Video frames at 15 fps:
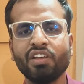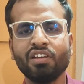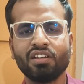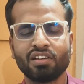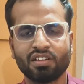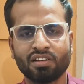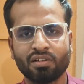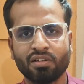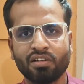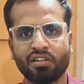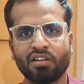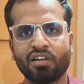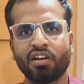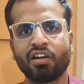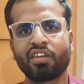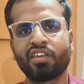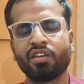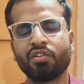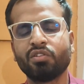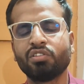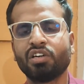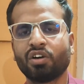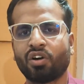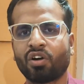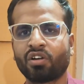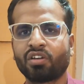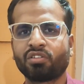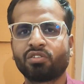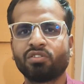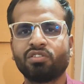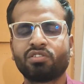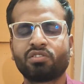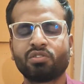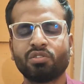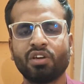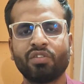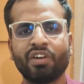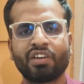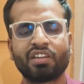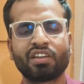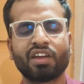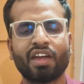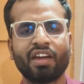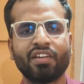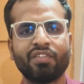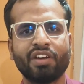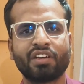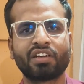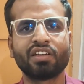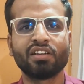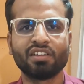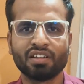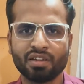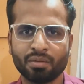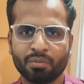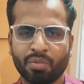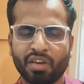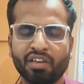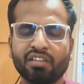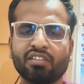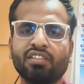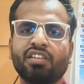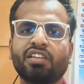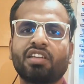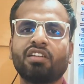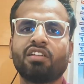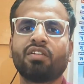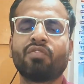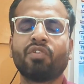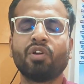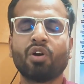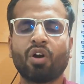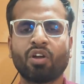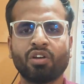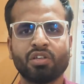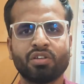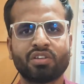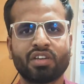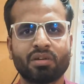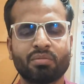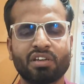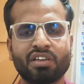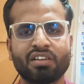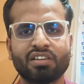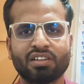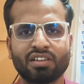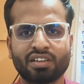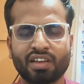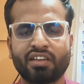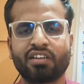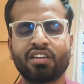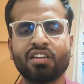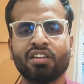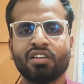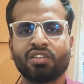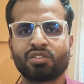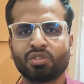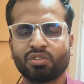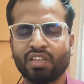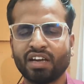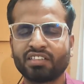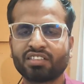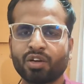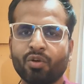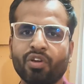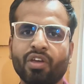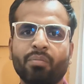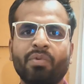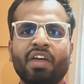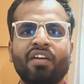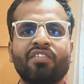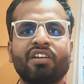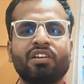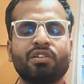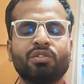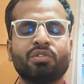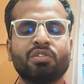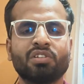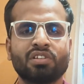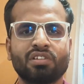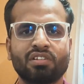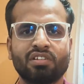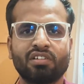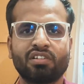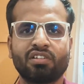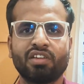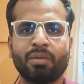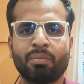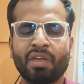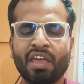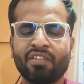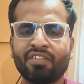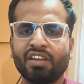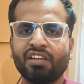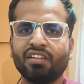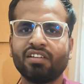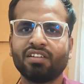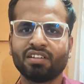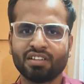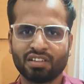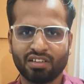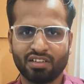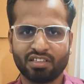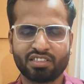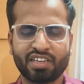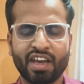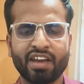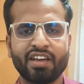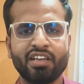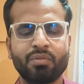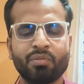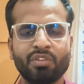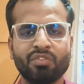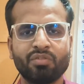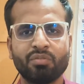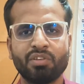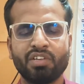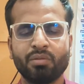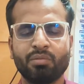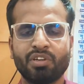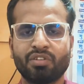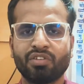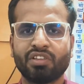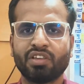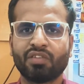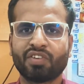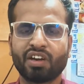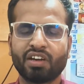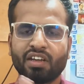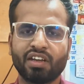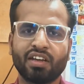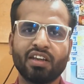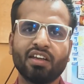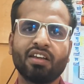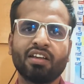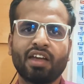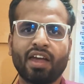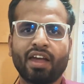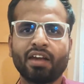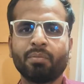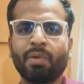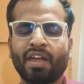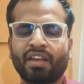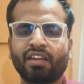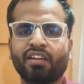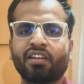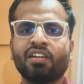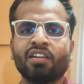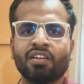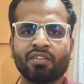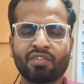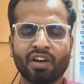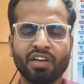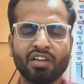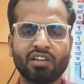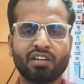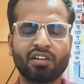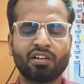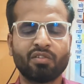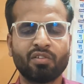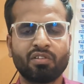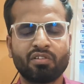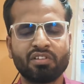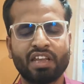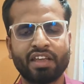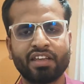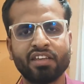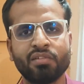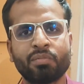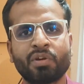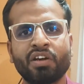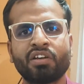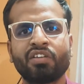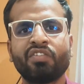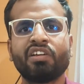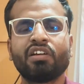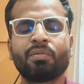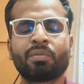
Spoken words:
will give the order to the waiter, and waiter bring the food on your table, right? So that's how API will do. API will stand in between the front end and back end. Front like in front